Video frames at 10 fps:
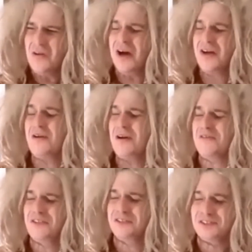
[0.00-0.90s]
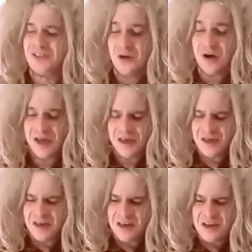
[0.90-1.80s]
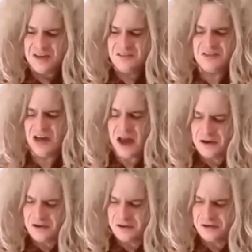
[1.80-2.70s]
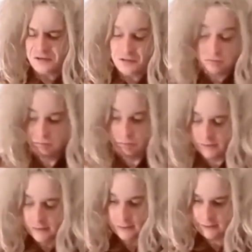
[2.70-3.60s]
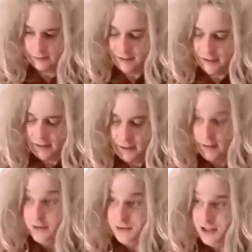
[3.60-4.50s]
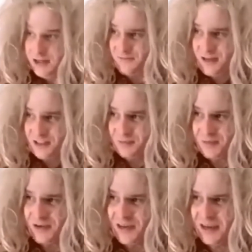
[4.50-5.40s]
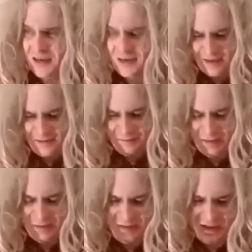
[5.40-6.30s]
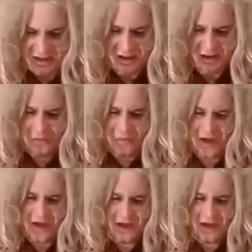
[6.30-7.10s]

Why do I feel so tired? Oh, let me check Facebook. Maybe they can help.